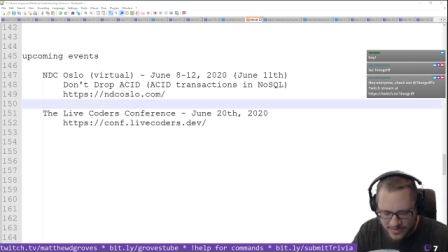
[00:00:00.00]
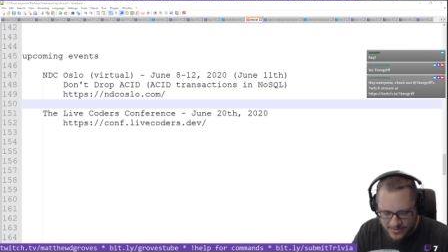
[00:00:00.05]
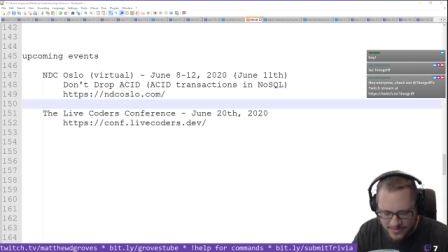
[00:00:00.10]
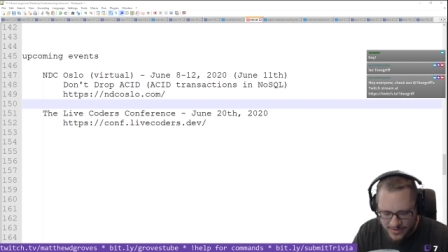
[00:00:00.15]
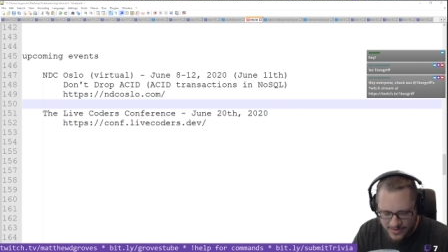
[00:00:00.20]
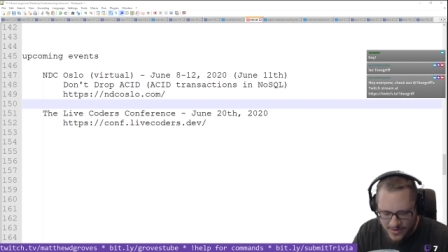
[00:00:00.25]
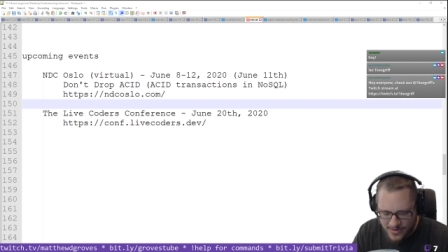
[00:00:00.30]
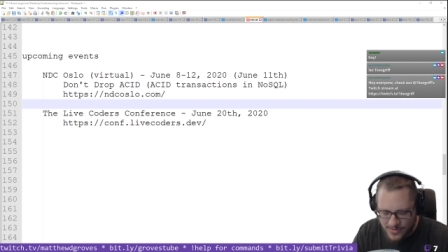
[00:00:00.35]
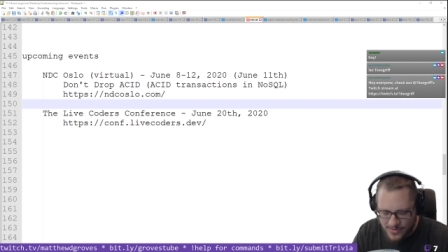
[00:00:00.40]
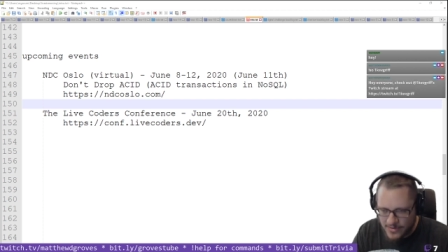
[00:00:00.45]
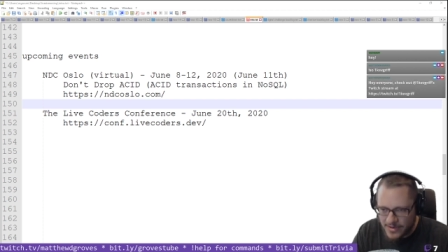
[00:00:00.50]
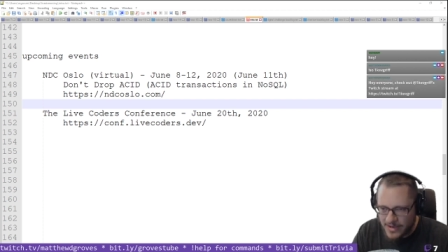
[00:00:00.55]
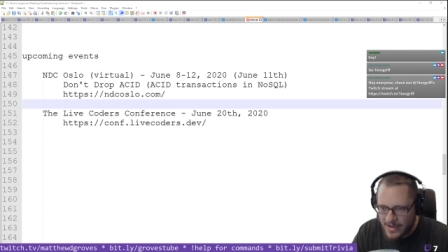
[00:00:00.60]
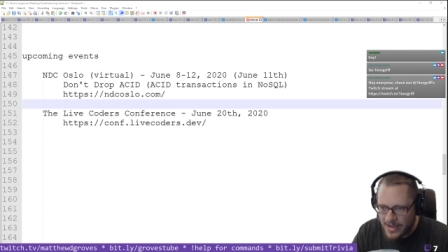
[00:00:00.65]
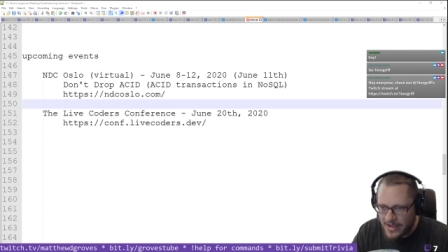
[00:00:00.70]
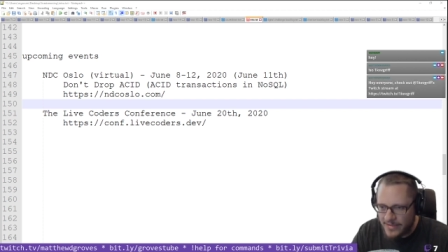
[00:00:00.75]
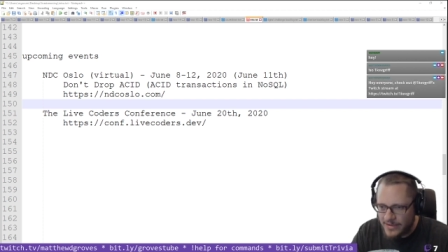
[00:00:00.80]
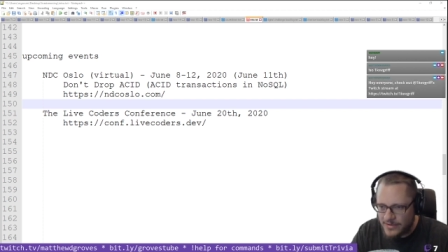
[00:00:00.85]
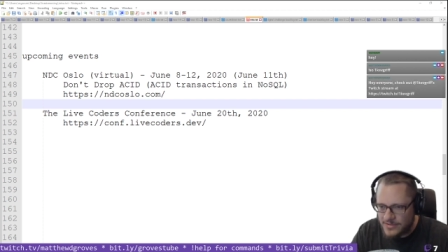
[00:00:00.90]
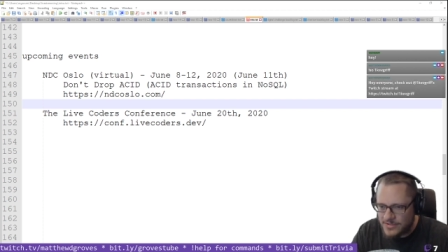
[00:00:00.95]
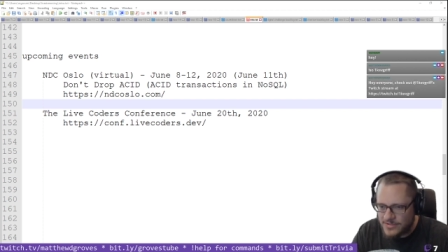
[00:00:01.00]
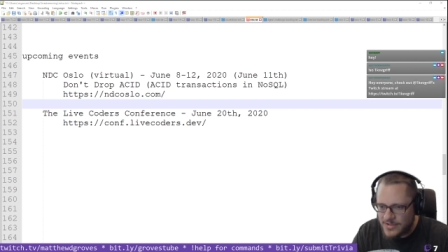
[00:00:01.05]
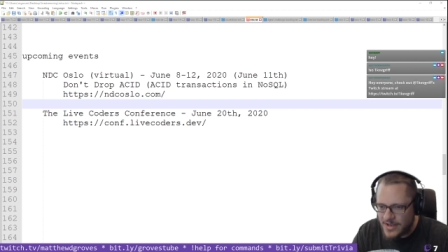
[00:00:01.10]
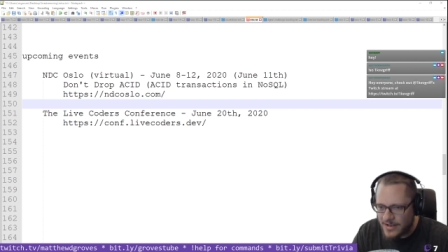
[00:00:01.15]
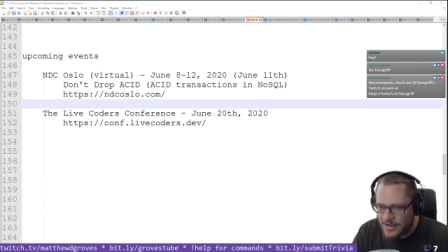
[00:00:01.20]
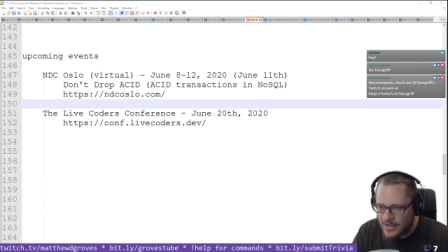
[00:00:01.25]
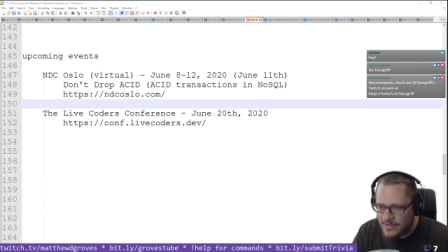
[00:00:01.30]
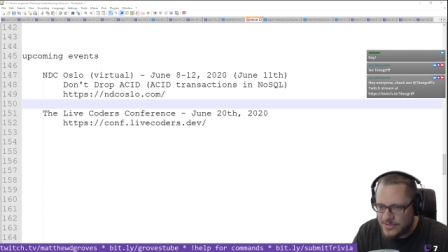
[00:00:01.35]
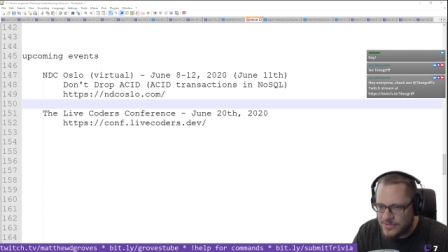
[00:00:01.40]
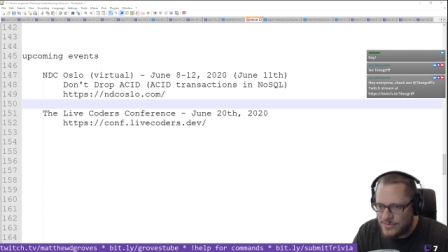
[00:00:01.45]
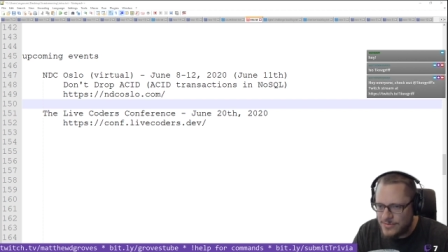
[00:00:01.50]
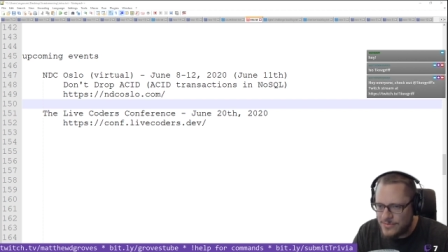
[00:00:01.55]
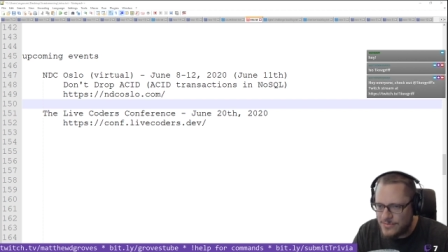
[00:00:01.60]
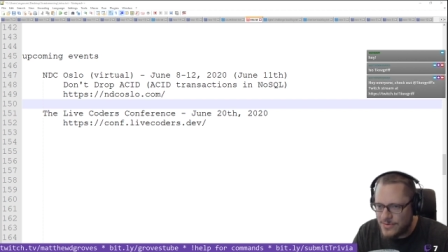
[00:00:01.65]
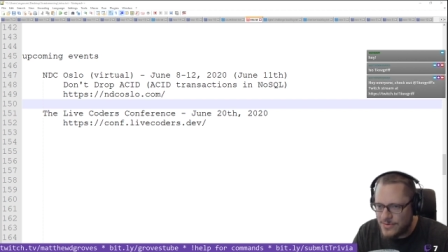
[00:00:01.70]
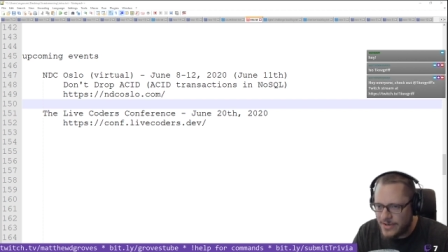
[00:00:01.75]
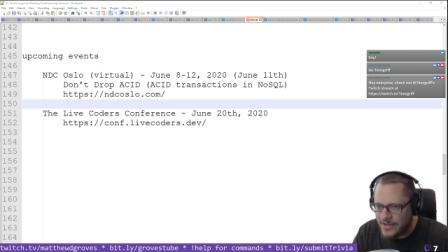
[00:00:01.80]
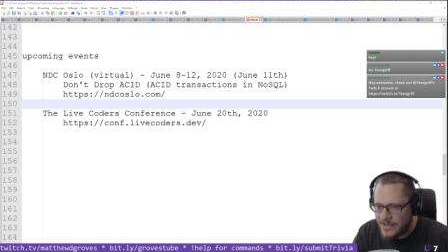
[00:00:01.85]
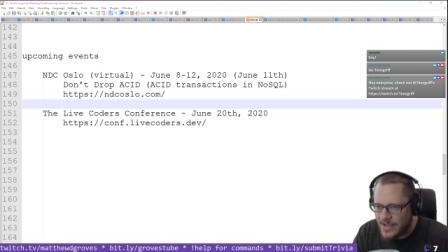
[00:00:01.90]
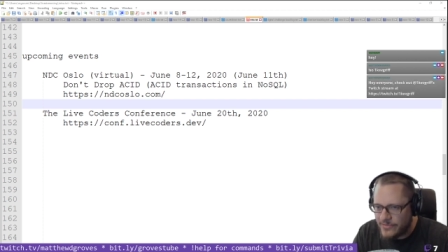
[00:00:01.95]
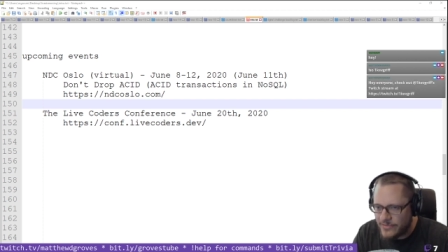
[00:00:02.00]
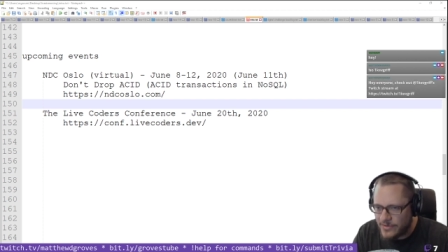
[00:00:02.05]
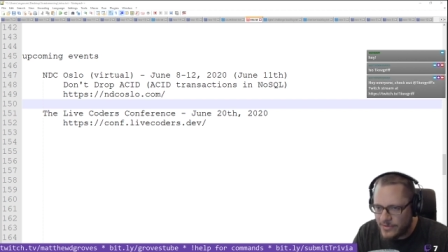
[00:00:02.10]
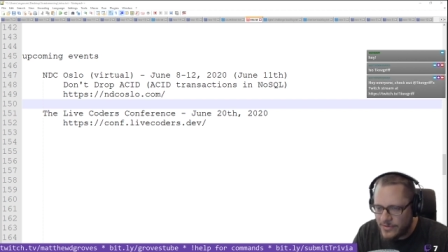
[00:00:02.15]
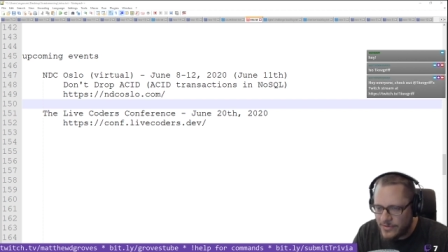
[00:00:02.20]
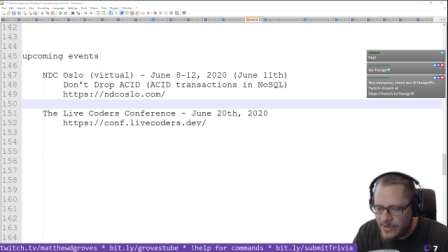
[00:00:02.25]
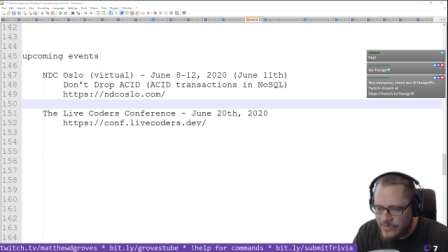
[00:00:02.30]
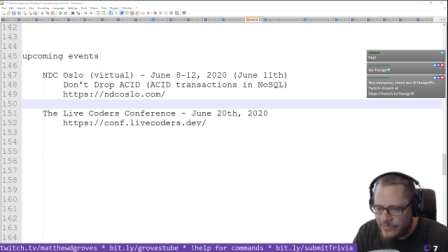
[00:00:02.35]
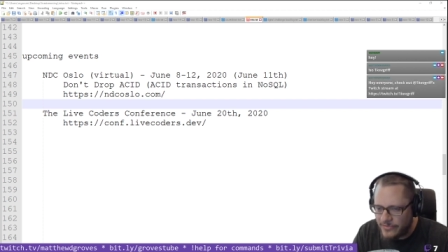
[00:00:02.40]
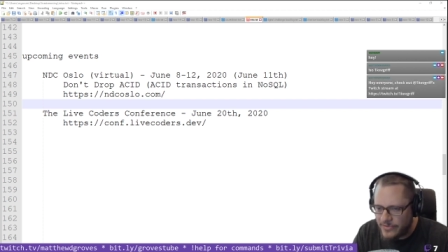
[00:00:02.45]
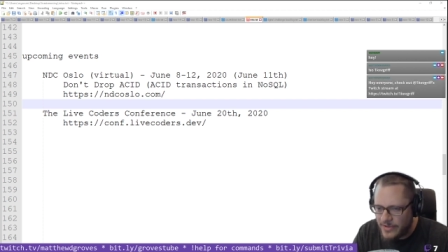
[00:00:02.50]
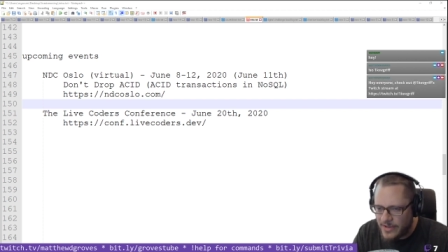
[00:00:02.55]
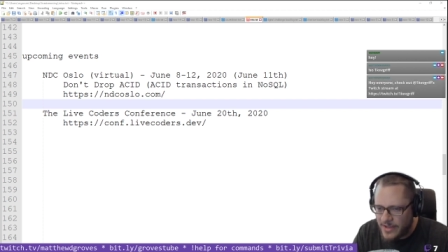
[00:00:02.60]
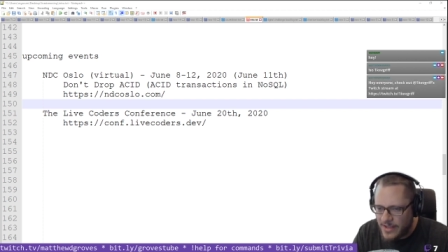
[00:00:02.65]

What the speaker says: So there's a shout out to Kevin Griff,